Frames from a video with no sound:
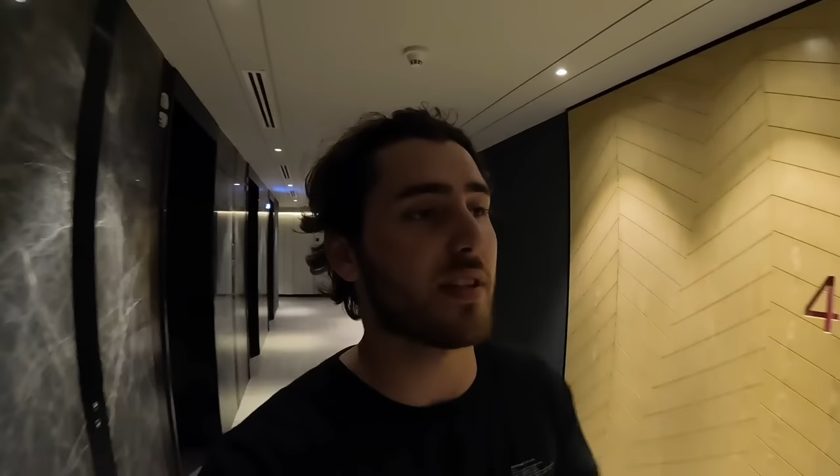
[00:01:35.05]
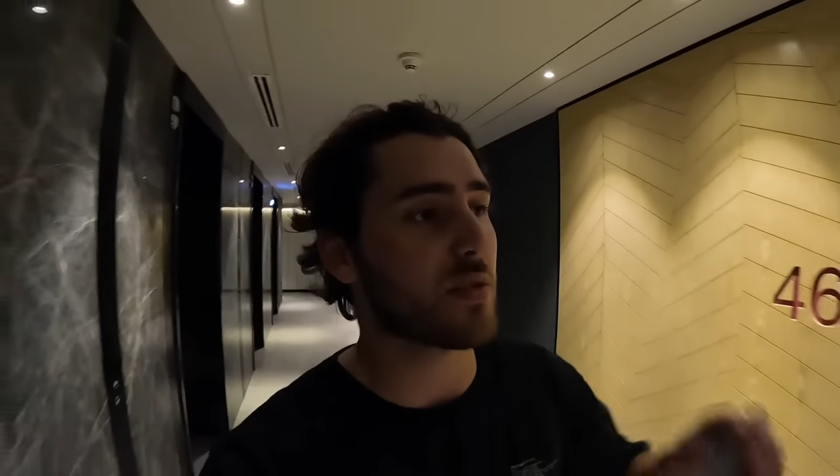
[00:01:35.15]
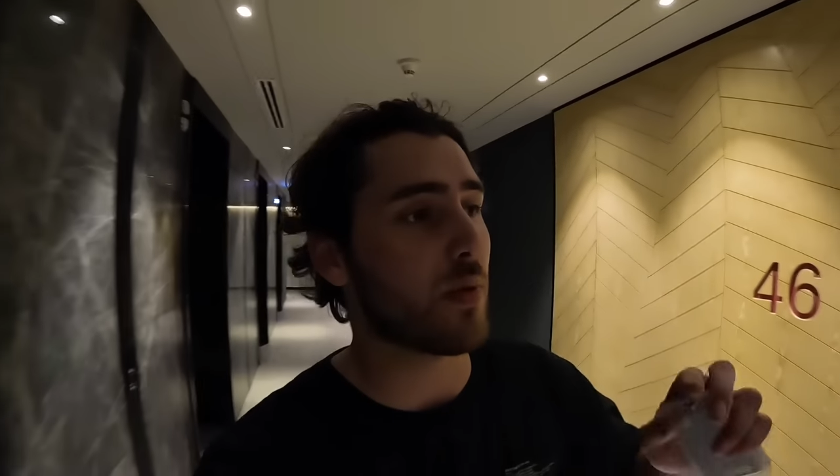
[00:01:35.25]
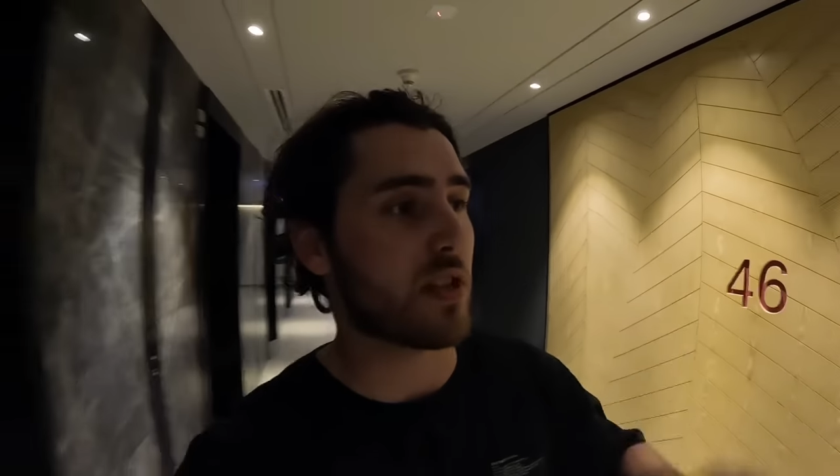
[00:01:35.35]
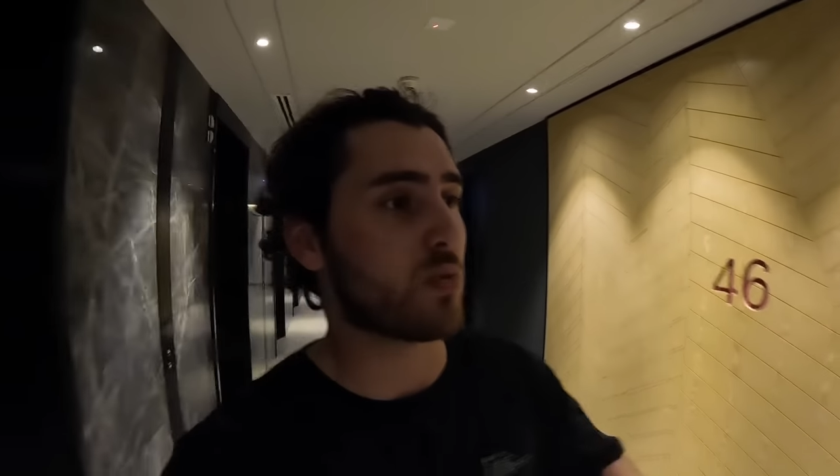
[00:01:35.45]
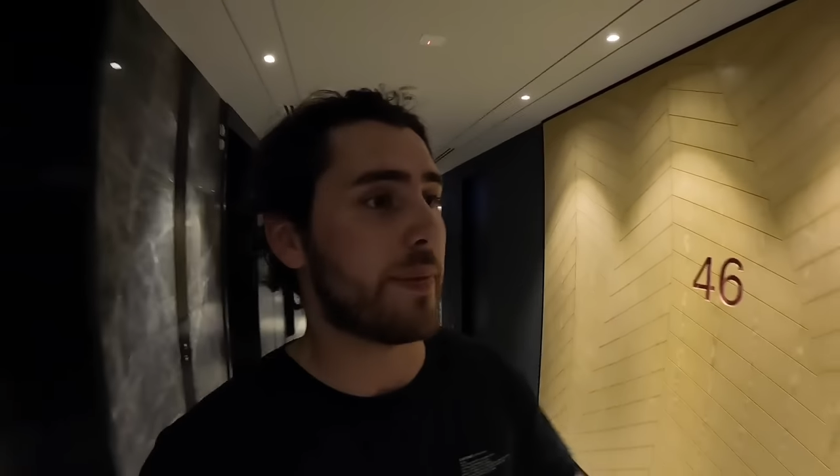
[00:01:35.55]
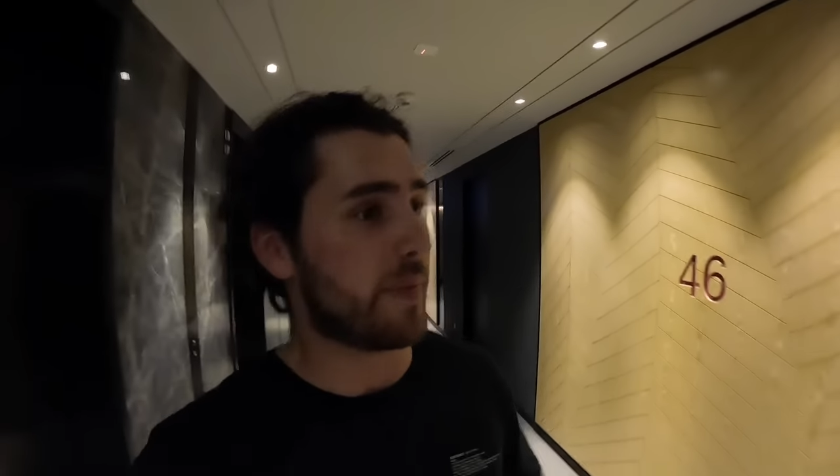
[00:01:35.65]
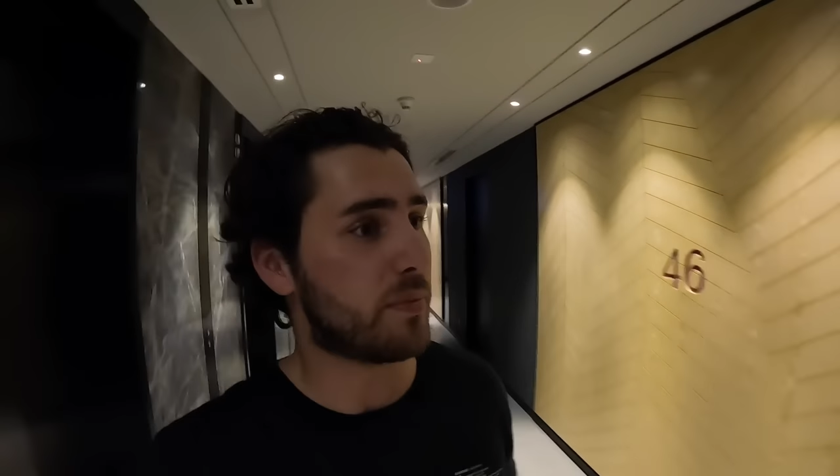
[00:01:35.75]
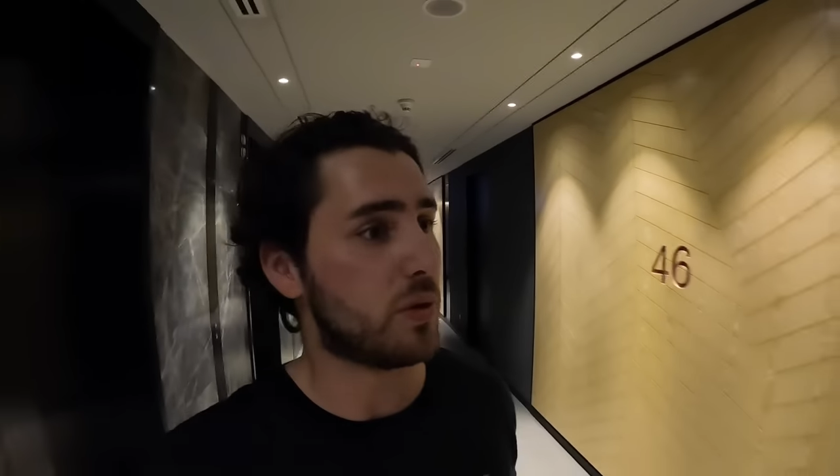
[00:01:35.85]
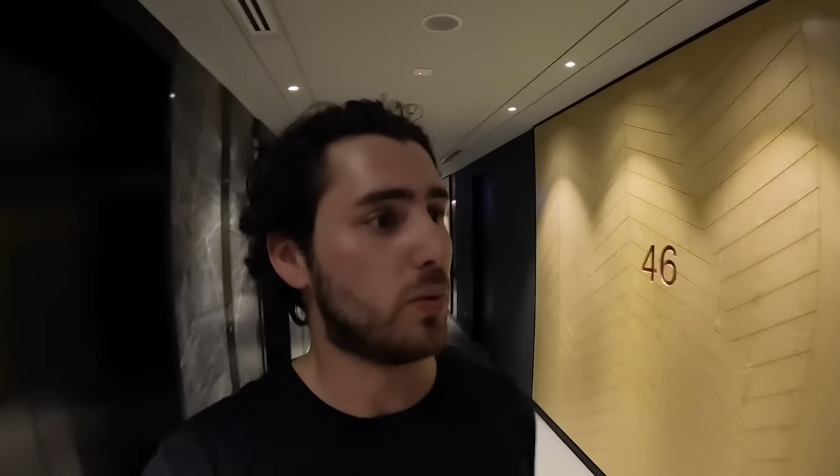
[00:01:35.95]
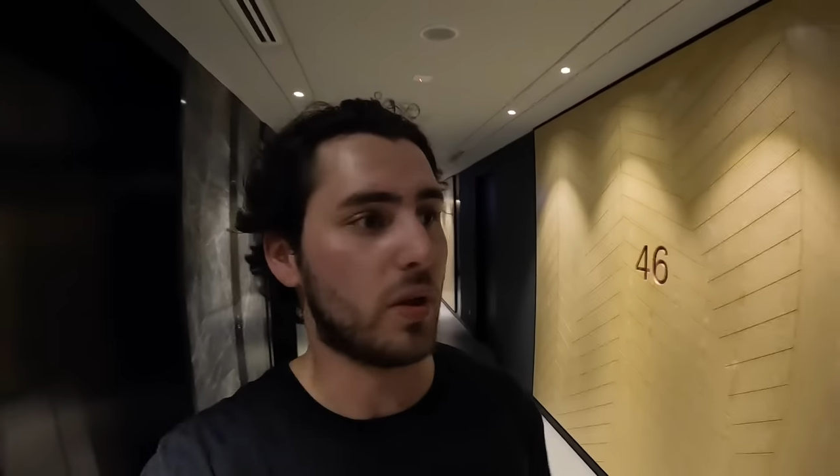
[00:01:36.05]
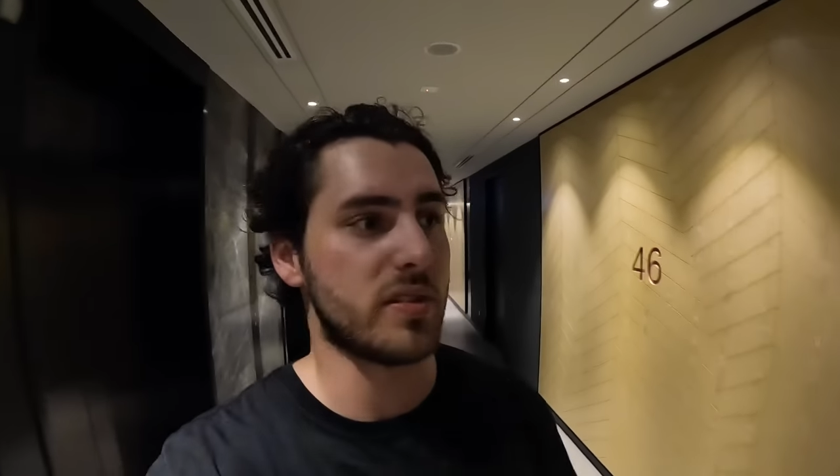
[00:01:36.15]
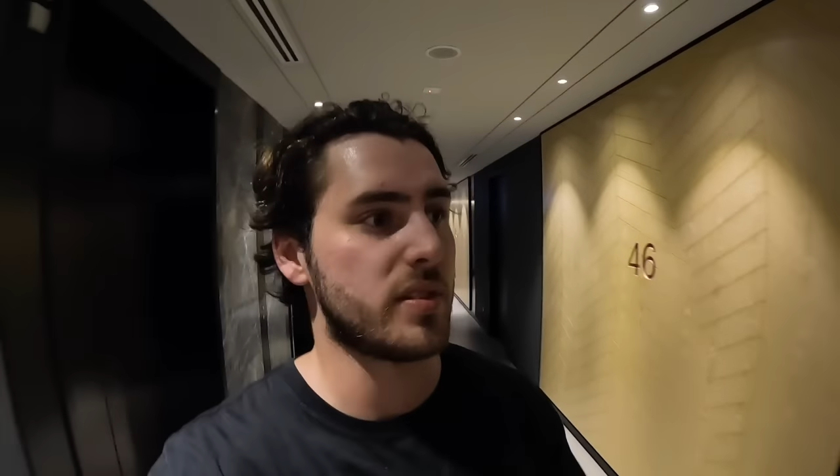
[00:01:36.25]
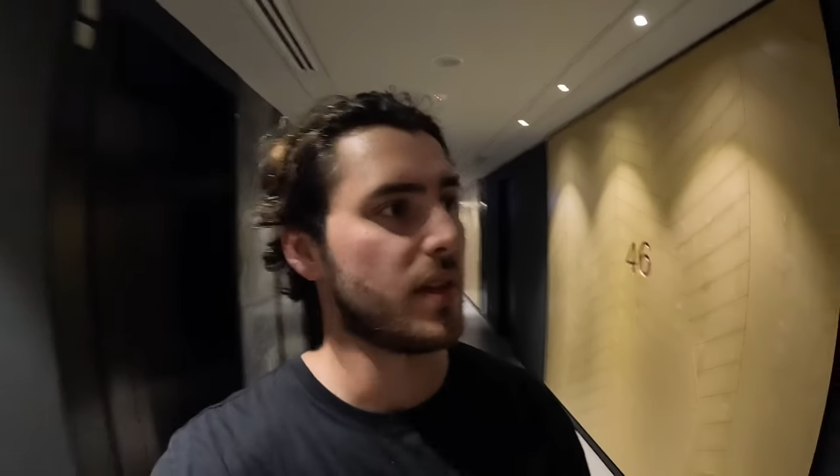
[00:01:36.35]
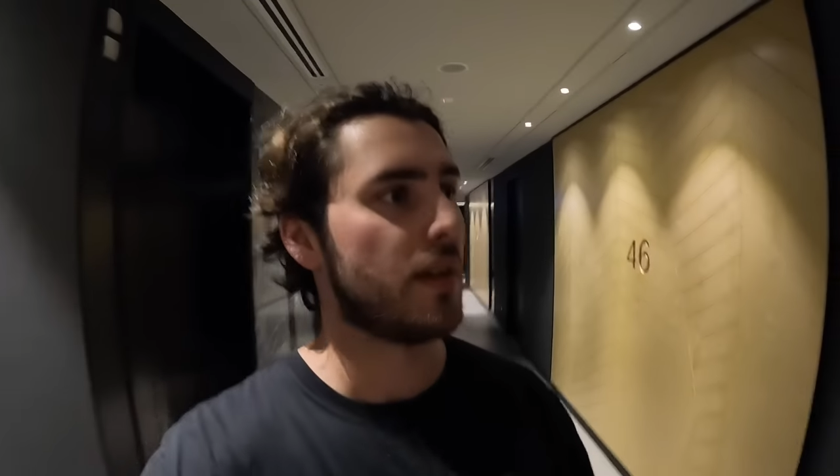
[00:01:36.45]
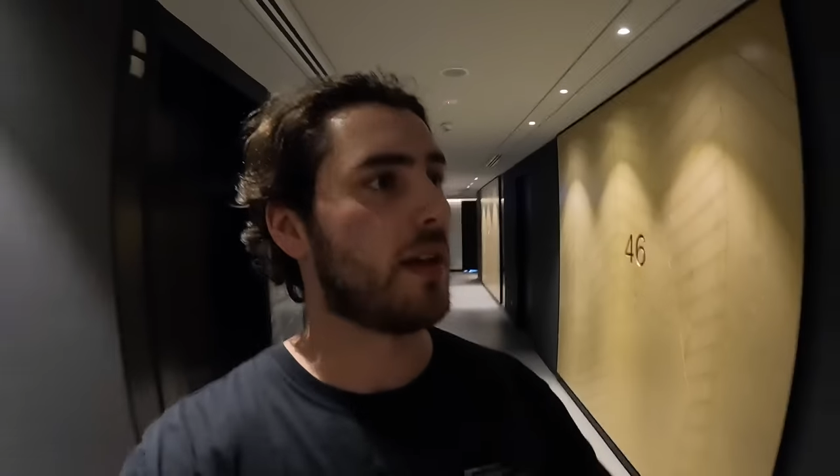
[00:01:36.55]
That's where the swimming pool was